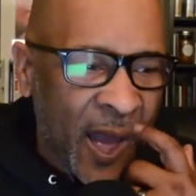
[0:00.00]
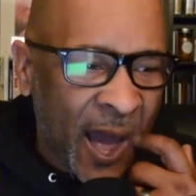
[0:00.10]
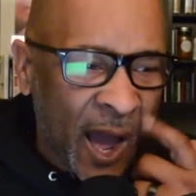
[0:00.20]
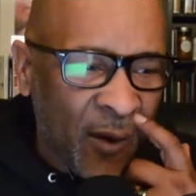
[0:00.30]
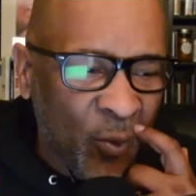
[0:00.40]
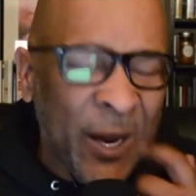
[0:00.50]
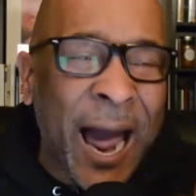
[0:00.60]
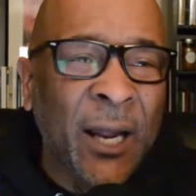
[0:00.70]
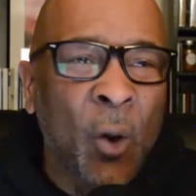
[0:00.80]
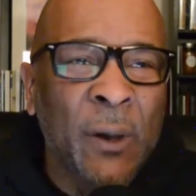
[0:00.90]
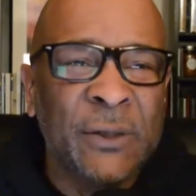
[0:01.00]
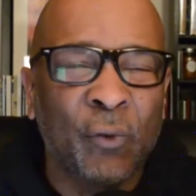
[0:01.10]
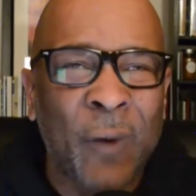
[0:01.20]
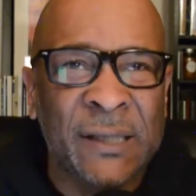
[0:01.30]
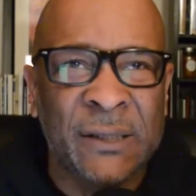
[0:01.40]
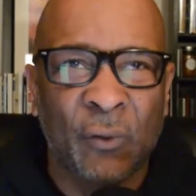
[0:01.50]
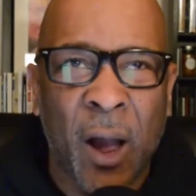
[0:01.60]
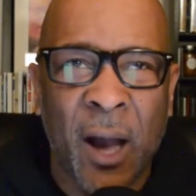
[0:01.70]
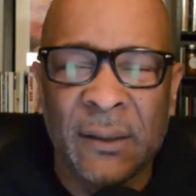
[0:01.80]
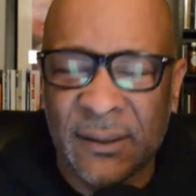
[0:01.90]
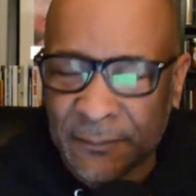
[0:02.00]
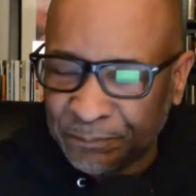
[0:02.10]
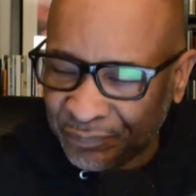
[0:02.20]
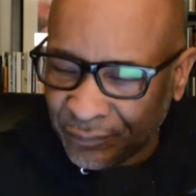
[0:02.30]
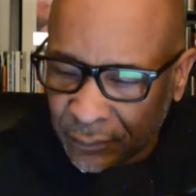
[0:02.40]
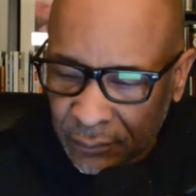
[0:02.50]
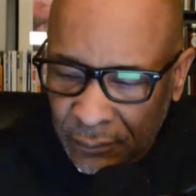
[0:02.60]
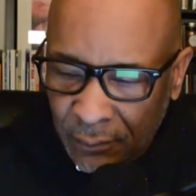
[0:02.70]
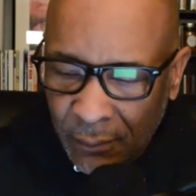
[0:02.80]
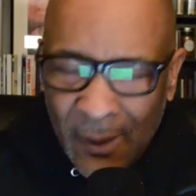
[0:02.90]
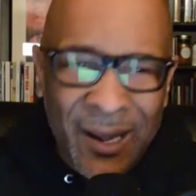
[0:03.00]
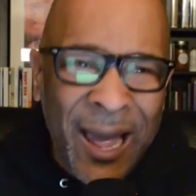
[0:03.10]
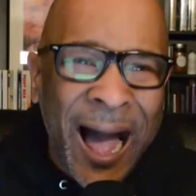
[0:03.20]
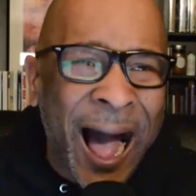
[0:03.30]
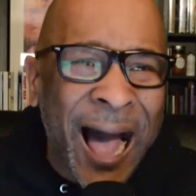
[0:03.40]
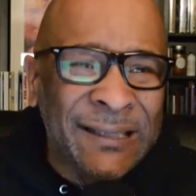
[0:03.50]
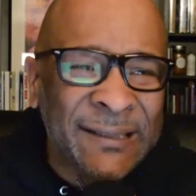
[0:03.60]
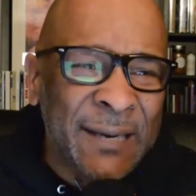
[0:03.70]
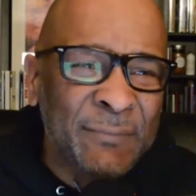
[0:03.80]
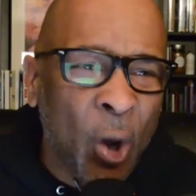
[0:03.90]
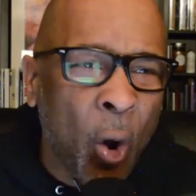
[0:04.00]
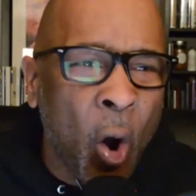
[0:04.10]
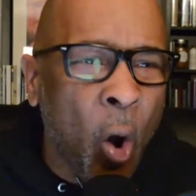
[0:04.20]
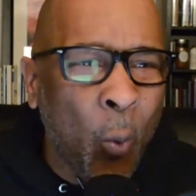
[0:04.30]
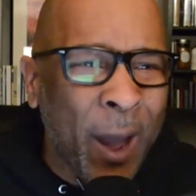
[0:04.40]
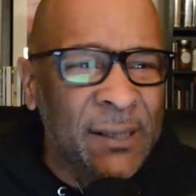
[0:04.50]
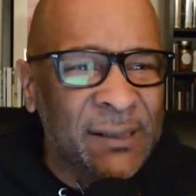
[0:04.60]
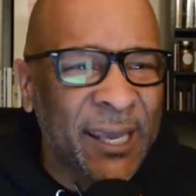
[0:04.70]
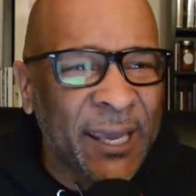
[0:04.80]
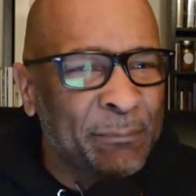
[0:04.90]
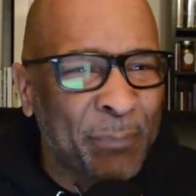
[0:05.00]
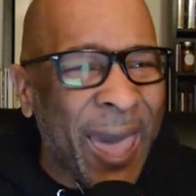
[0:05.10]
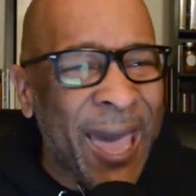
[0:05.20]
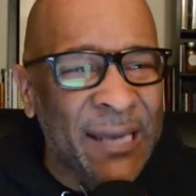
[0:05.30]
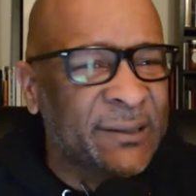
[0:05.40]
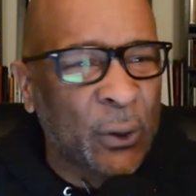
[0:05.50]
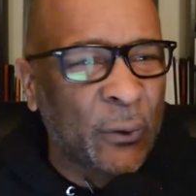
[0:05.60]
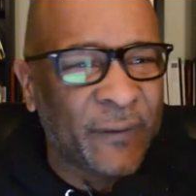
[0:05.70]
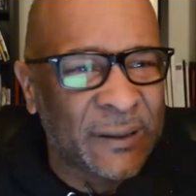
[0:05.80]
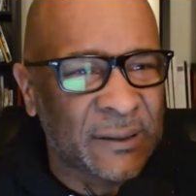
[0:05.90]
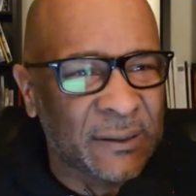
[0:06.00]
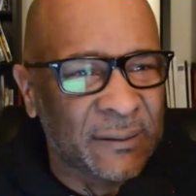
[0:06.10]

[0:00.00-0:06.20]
when I go into restaurants, I seem to always get bad service.